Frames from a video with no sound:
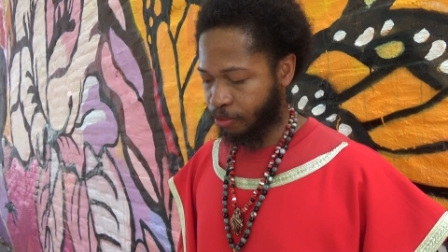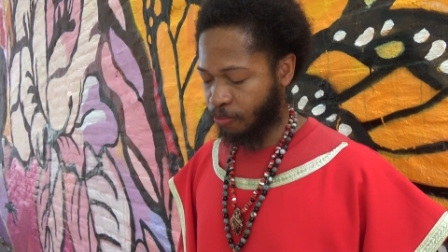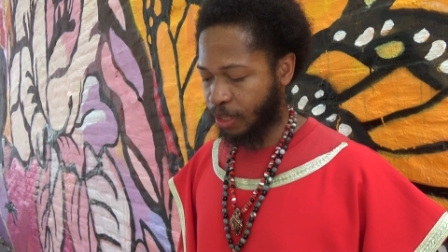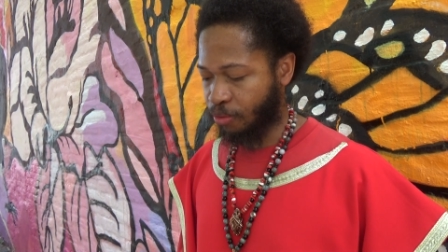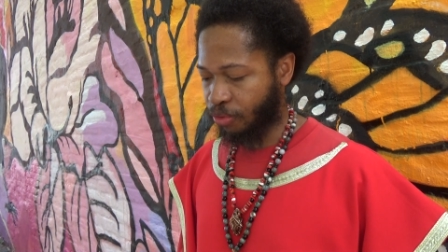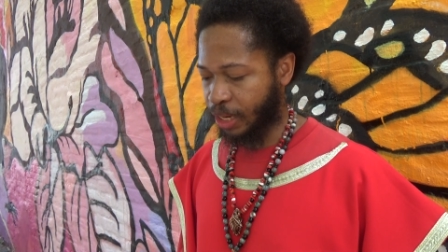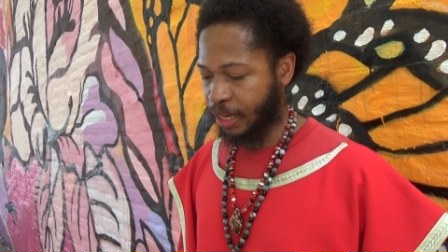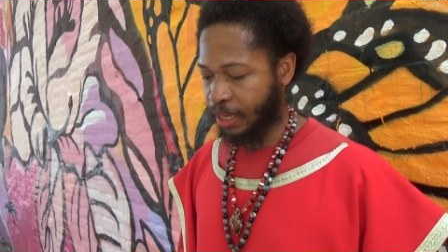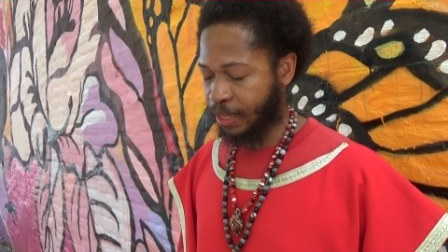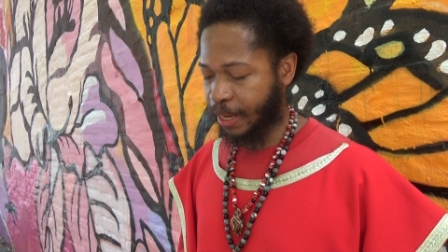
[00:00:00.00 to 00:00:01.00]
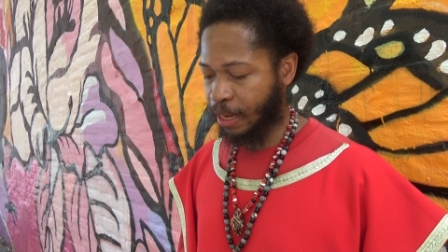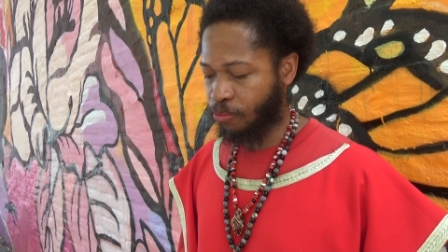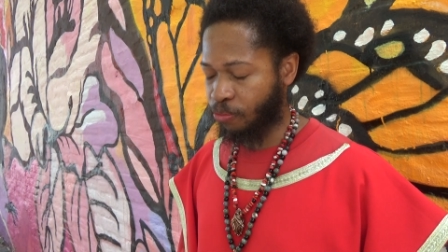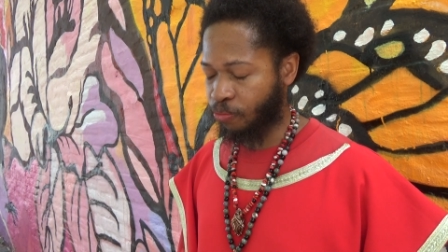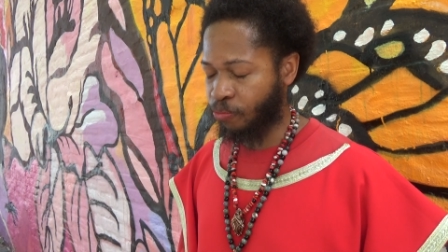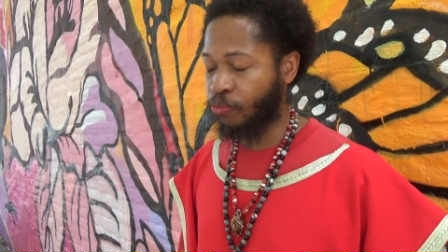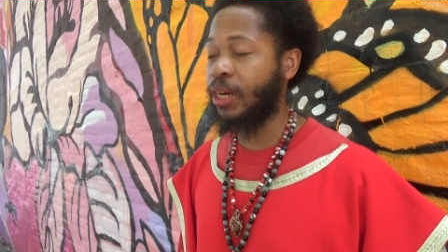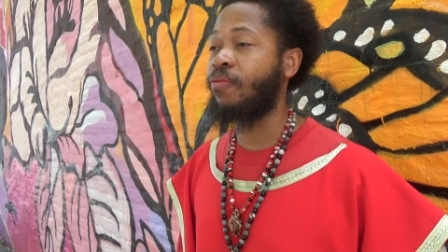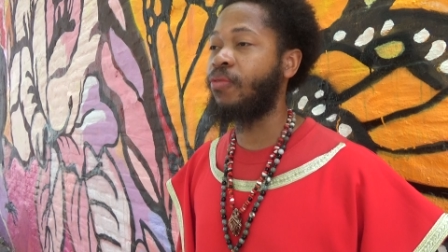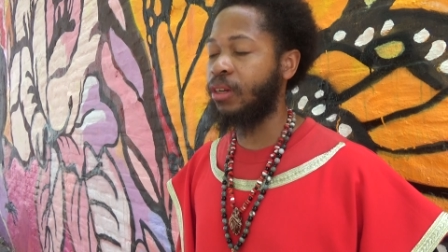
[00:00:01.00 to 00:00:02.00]
when the rain came, when
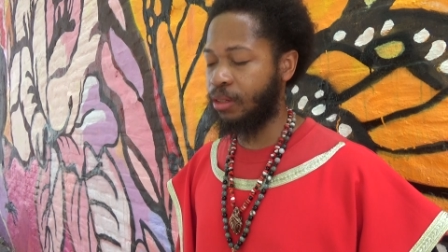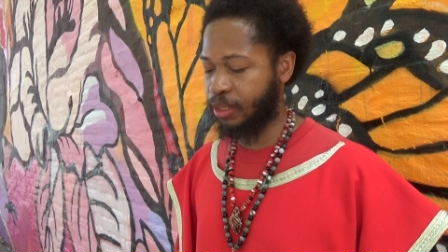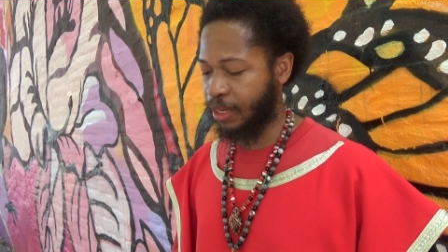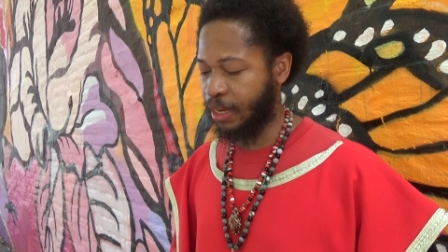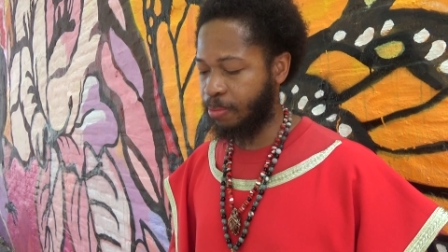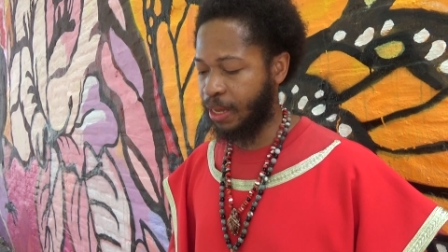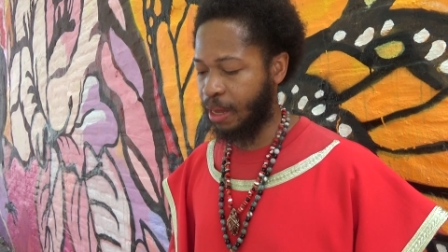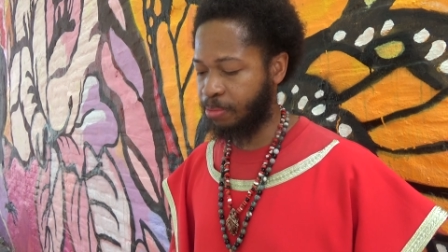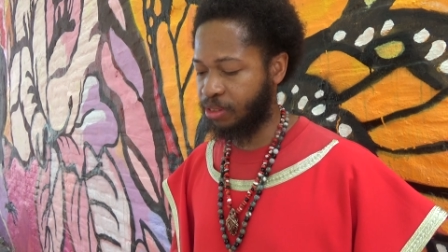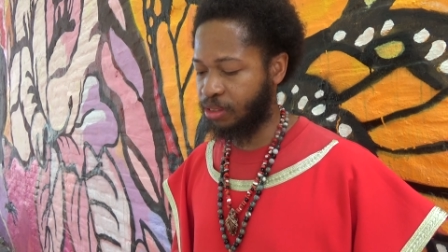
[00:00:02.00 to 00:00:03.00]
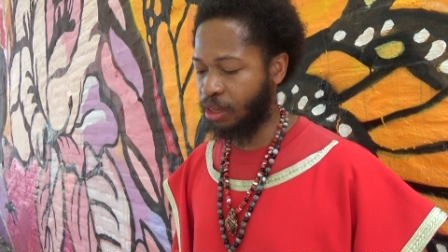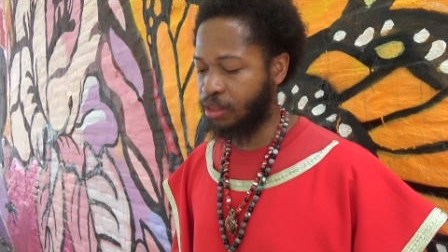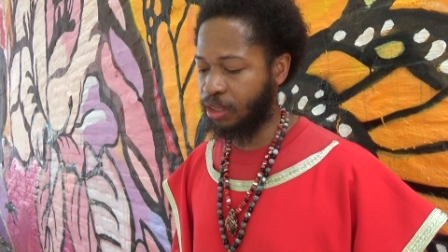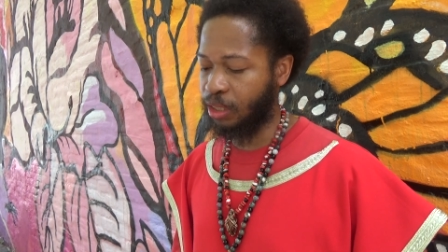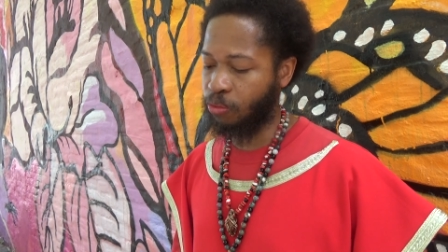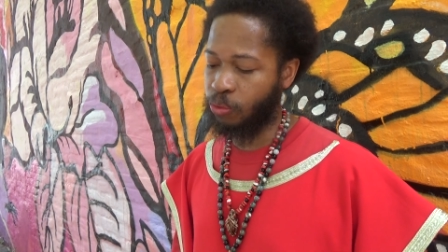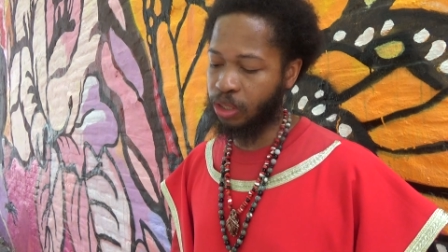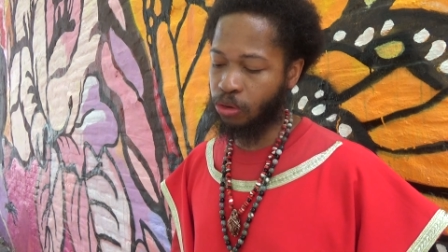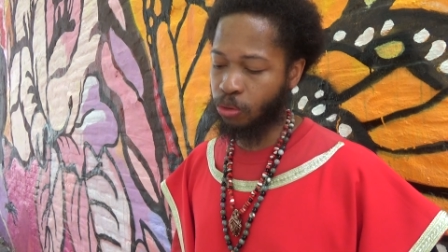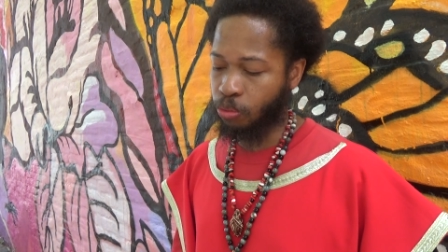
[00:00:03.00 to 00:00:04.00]
the flood came, it happened suddenly with
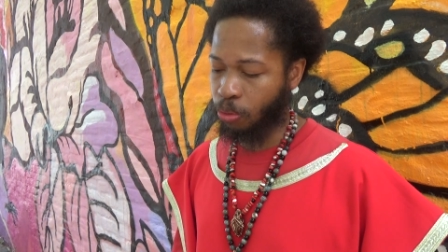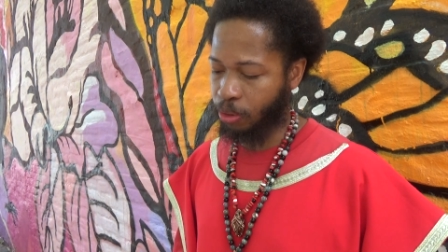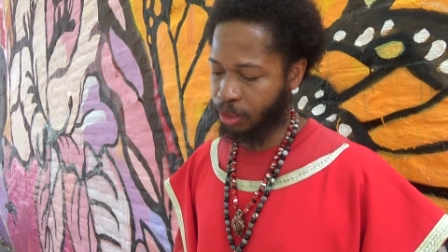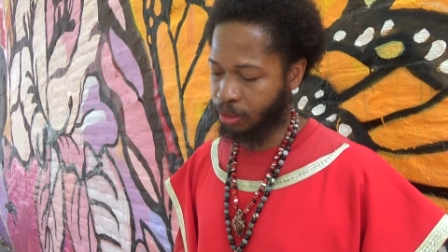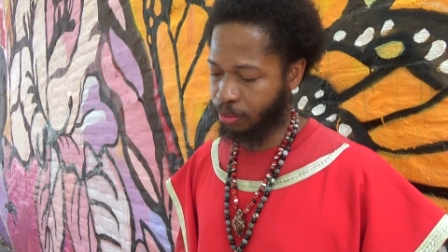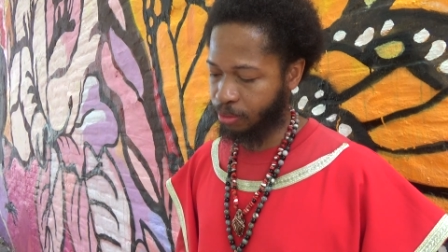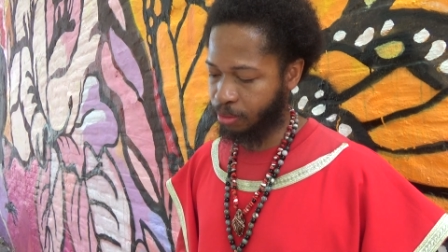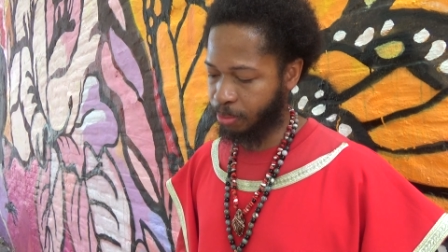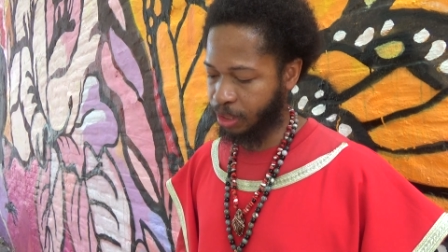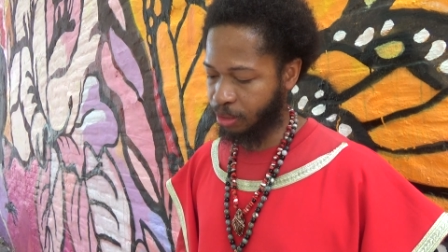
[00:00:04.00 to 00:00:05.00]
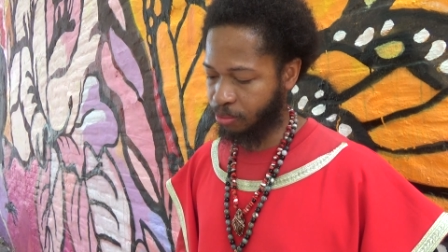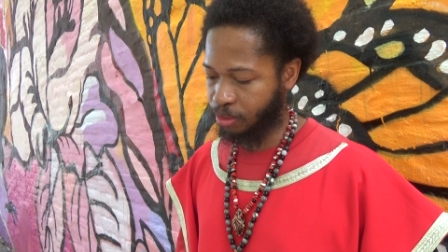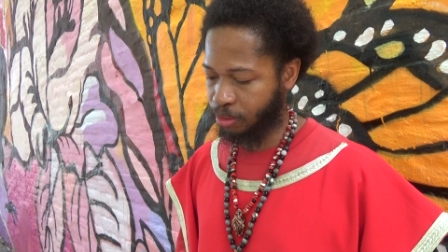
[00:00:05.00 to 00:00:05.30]
no warning. Hold on, let me get it.